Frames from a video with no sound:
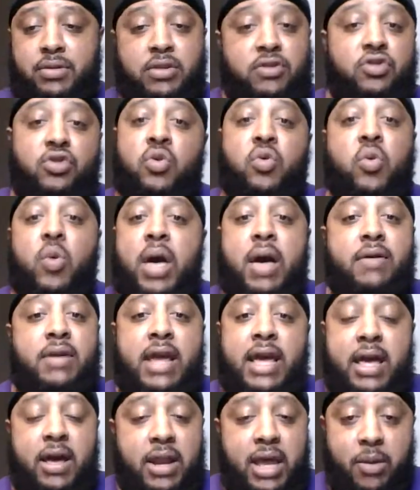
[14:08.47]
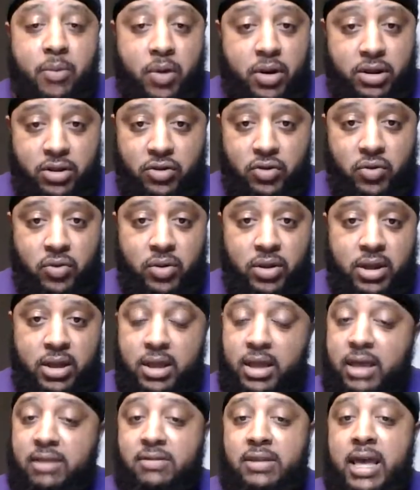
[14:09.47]
do whatever the hell they want to do
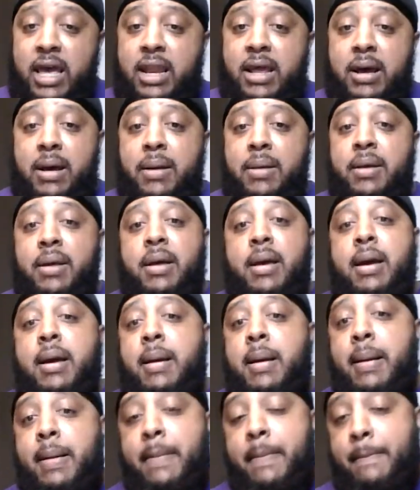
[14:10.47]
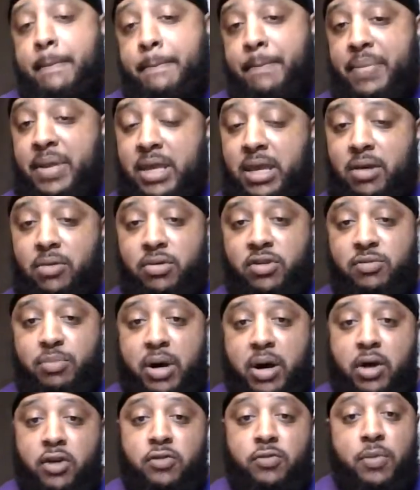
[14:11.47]
instead of being a
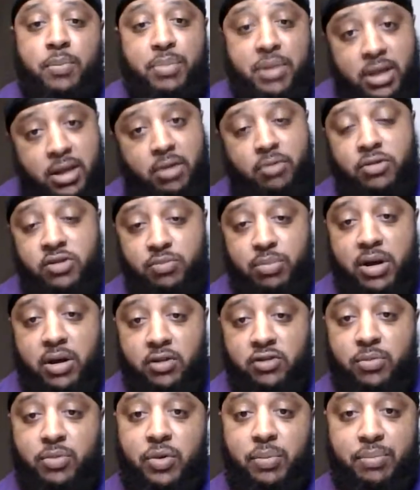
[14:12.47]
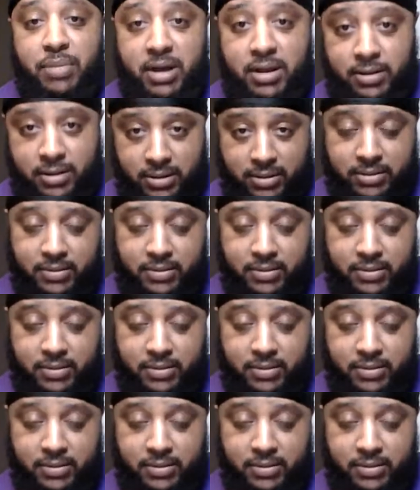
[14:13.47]
responsible mother.